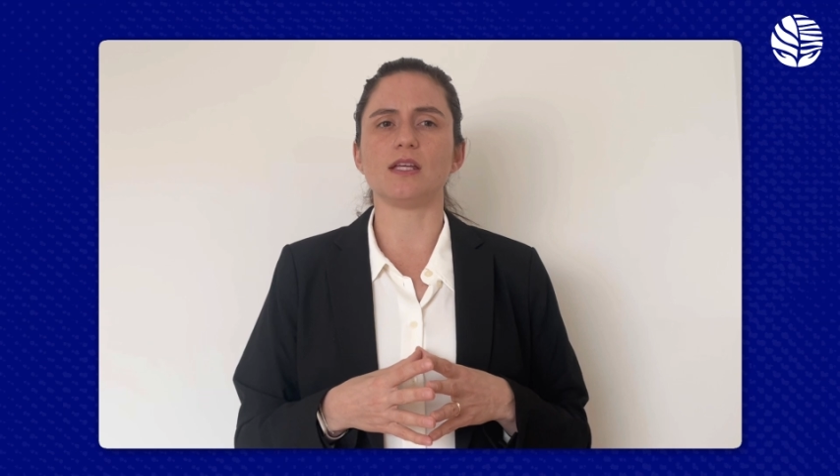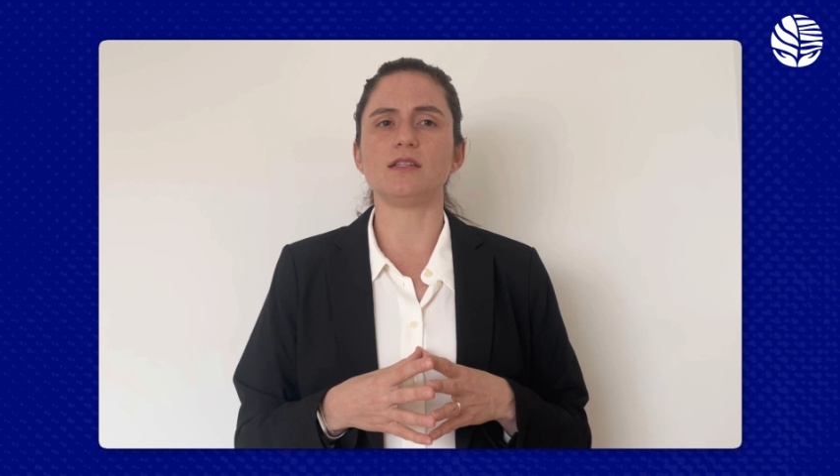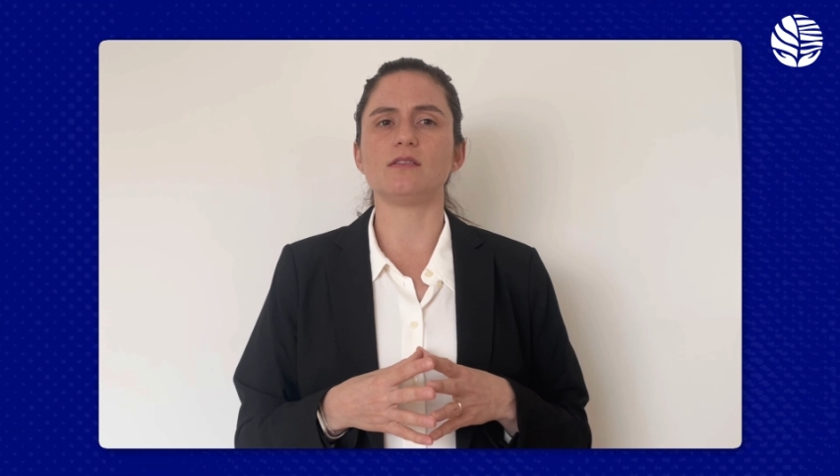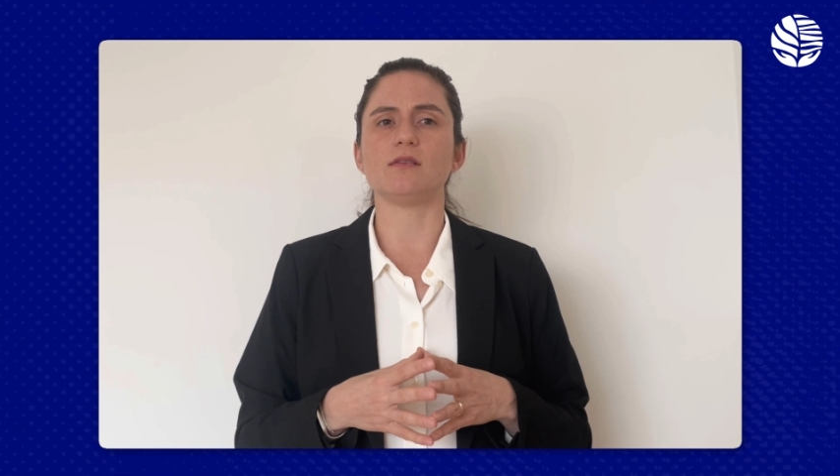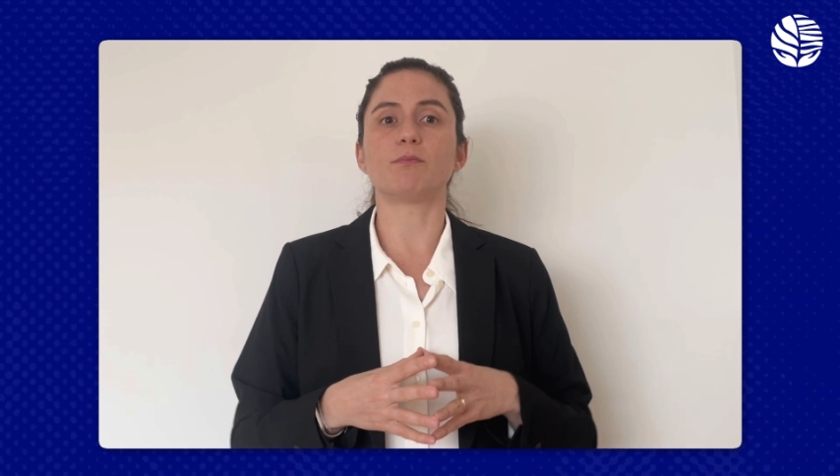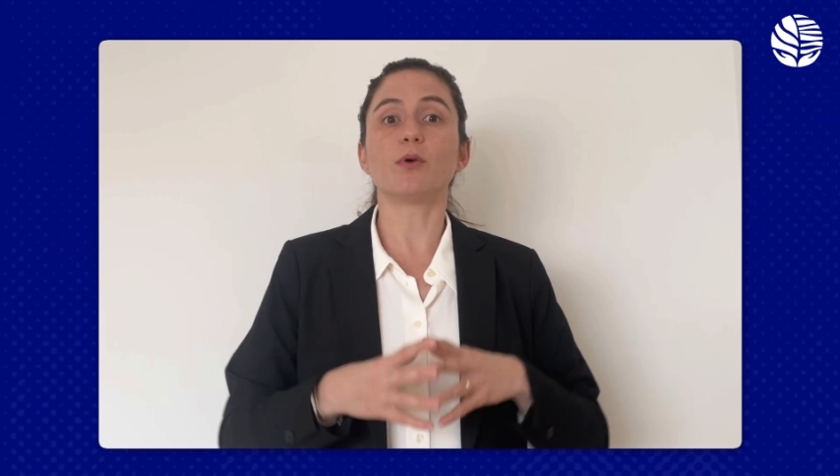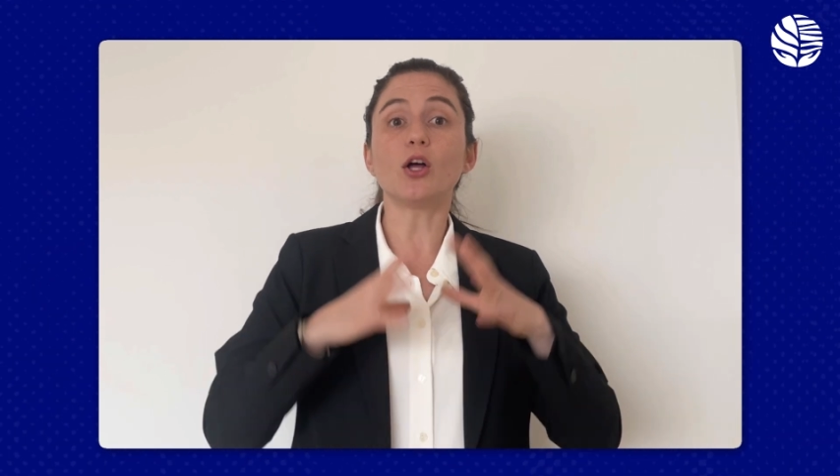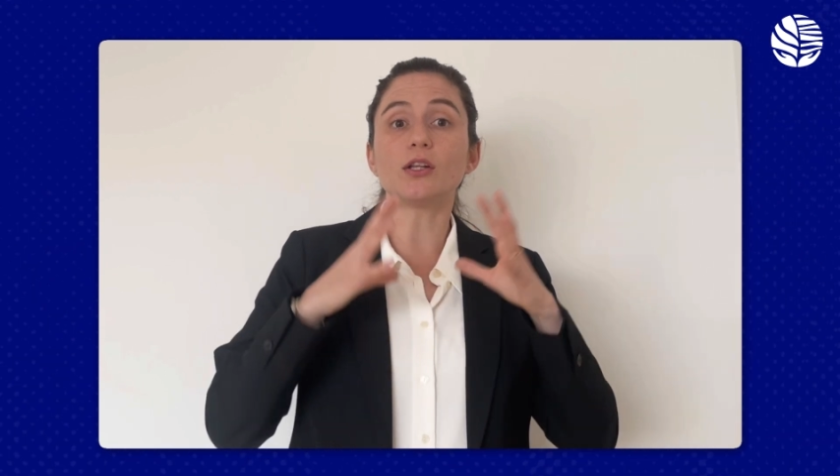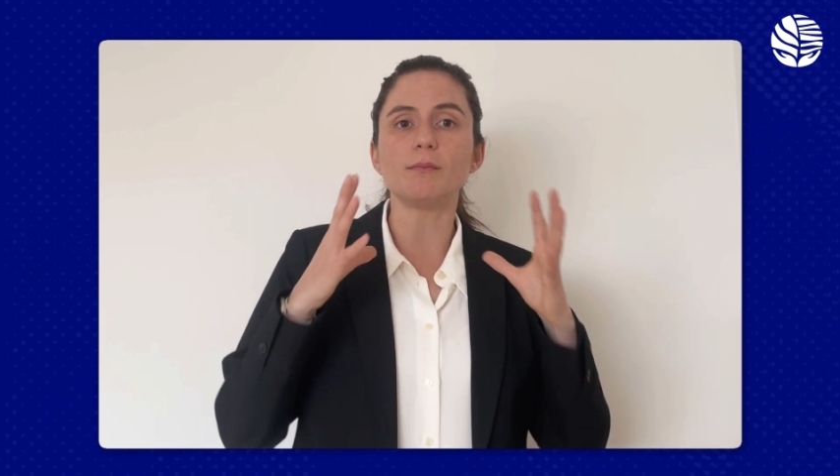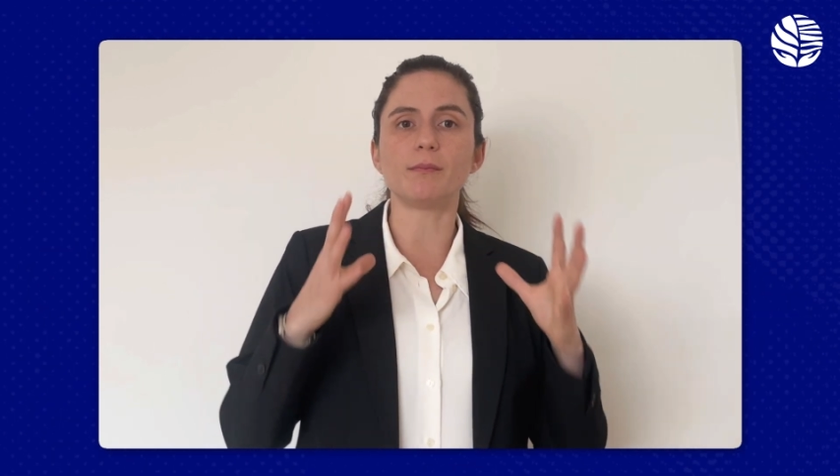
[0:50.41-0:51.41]
is the
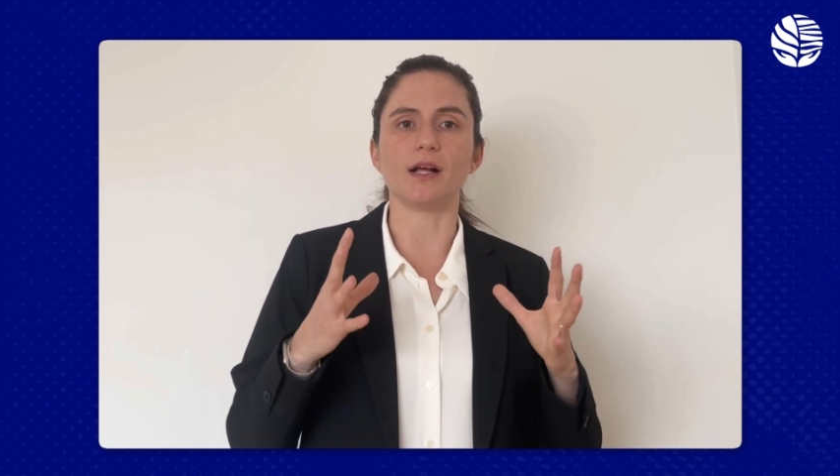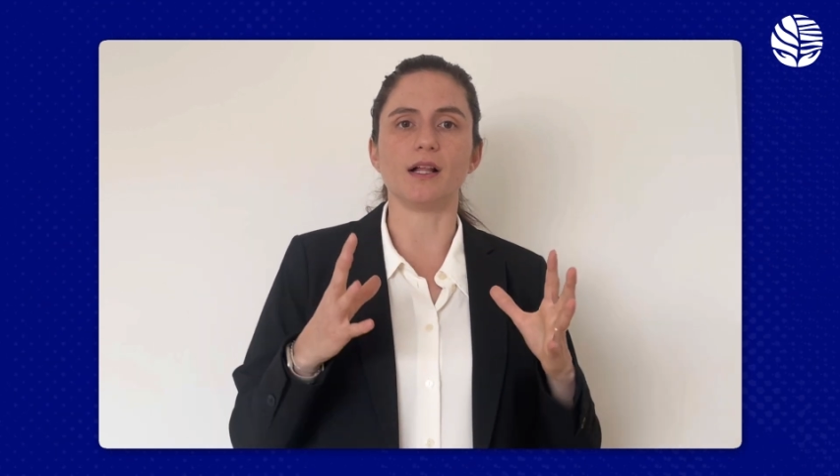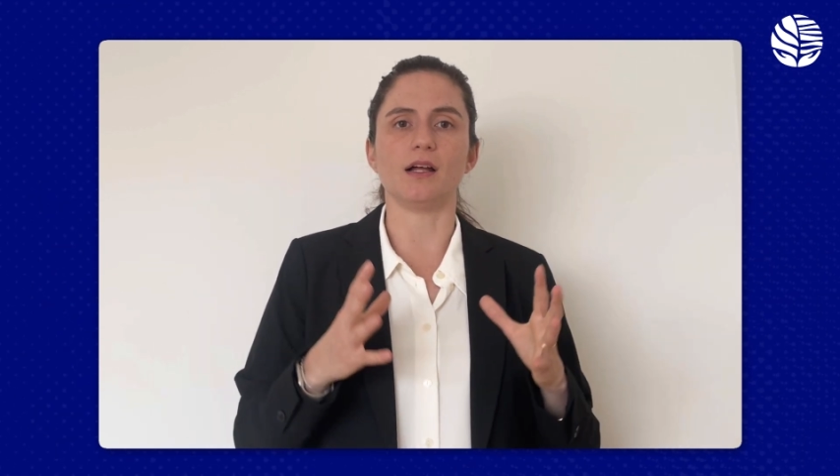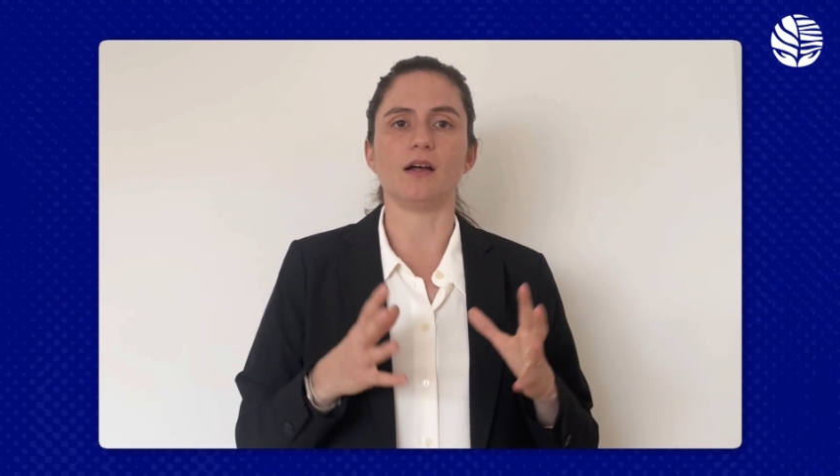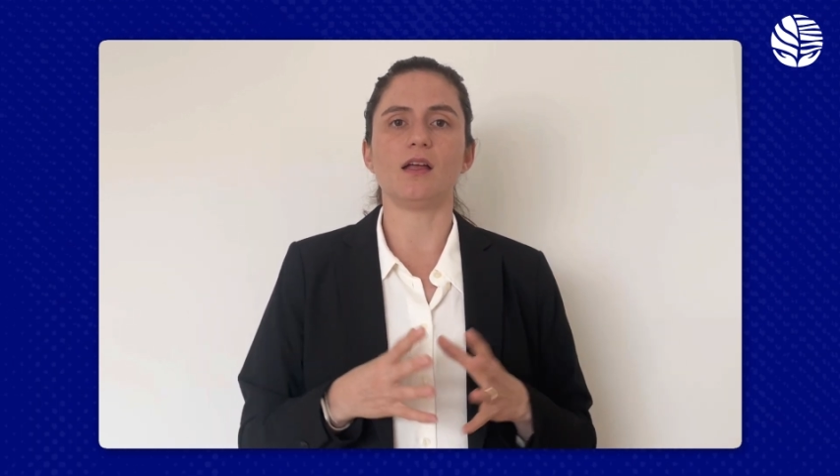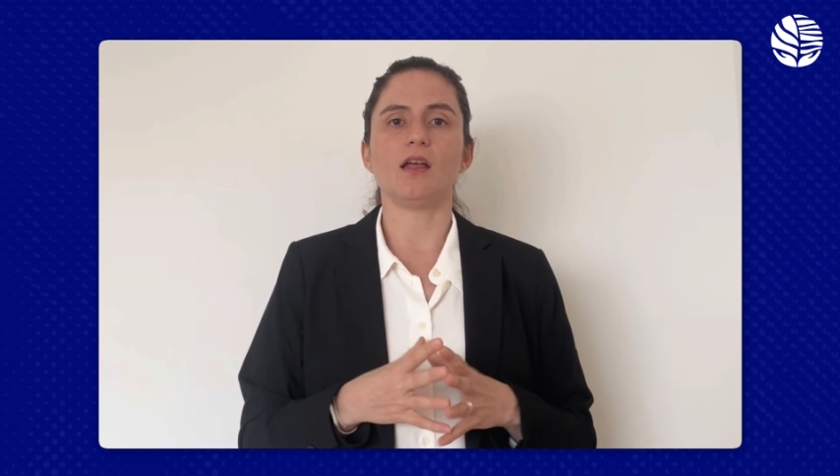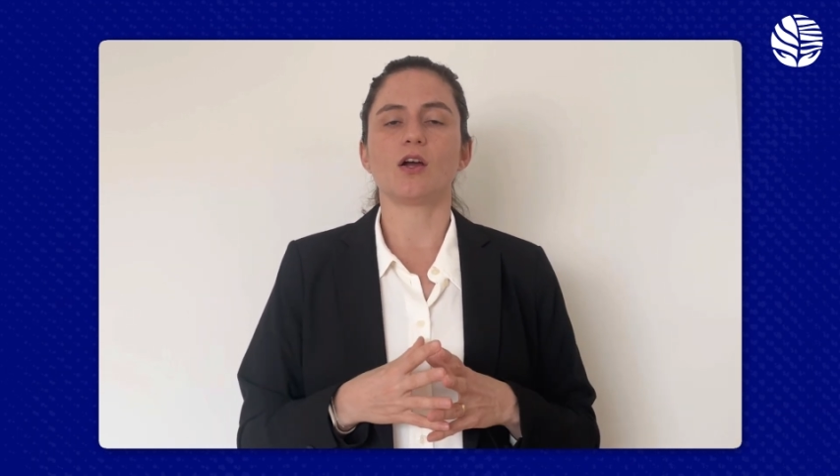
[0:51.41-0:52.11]
broad umbrella